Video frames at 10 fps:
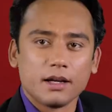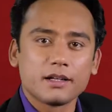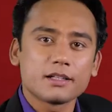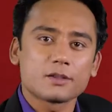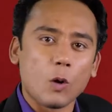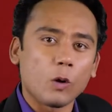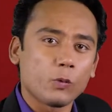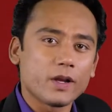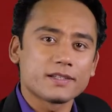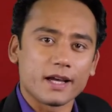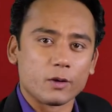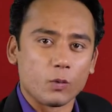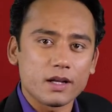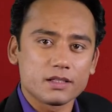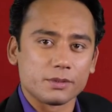It is always
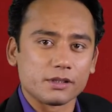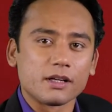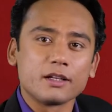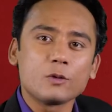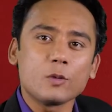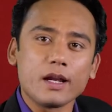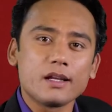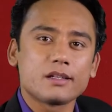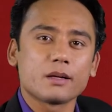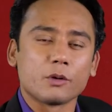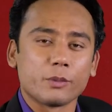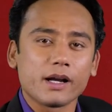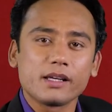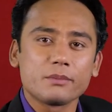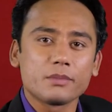advisable to enter
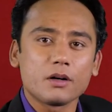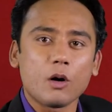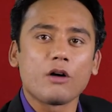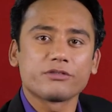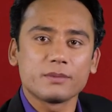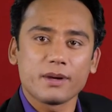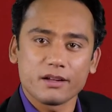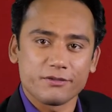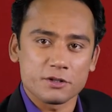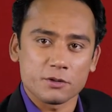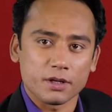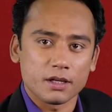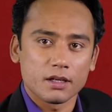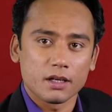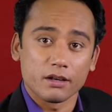mobile number of the beneficiary
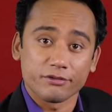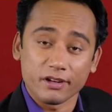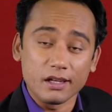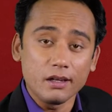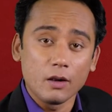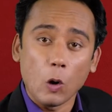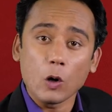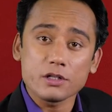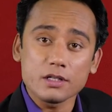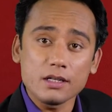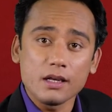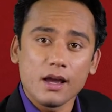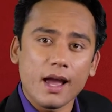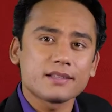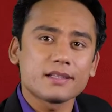if he or she
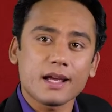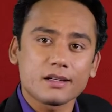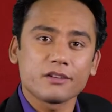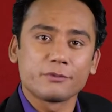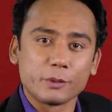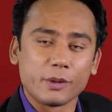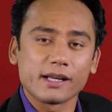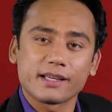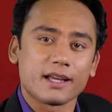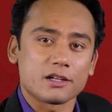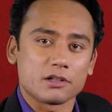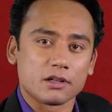has an active mobile connection,